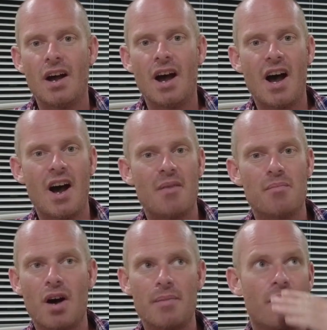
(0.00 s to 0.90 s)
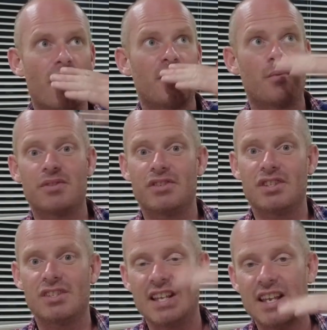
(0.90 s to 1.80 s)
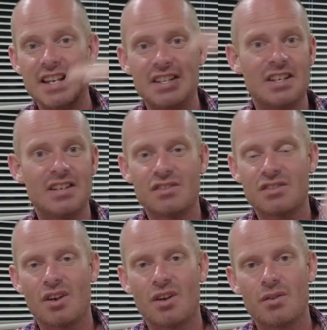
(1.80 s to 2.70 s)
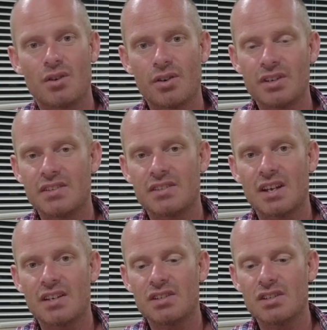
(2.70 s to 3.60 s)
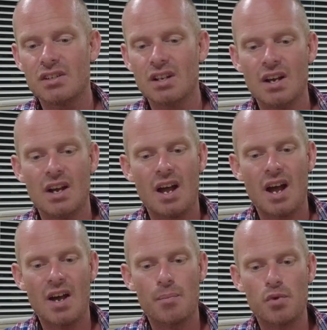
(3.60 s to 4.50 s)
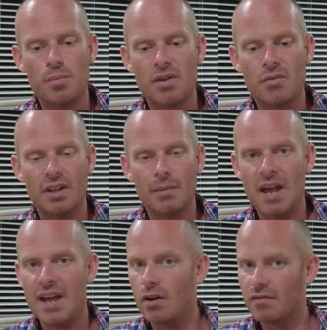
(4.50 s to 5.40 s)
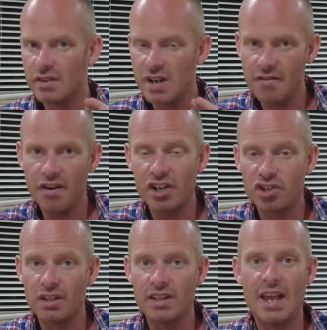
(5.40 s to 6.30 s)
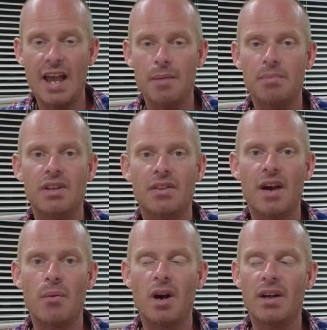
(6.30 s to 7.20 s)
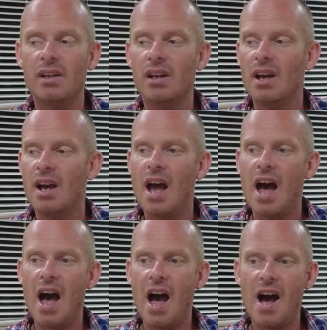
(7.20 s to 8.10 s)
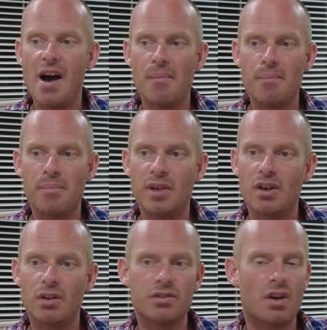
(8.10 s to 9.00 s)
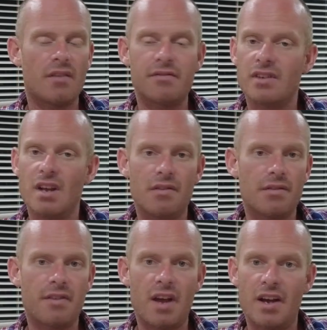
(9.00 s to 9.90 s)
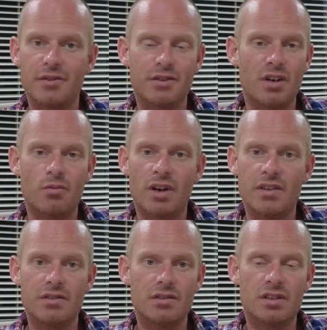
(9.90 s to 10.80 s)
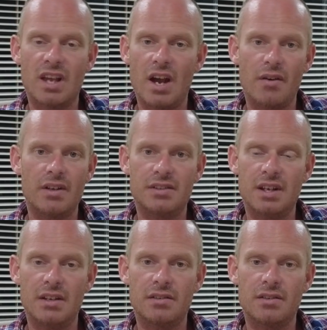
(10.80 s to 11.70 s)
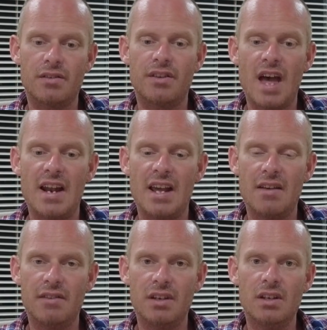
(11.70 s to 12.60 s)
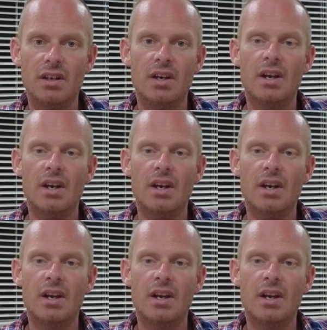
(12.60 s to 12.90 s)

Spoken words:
My breath was just hitting it, so condensation would be really bad. I've never actually camped in that one because I've never found a reason to carry a tent that heavy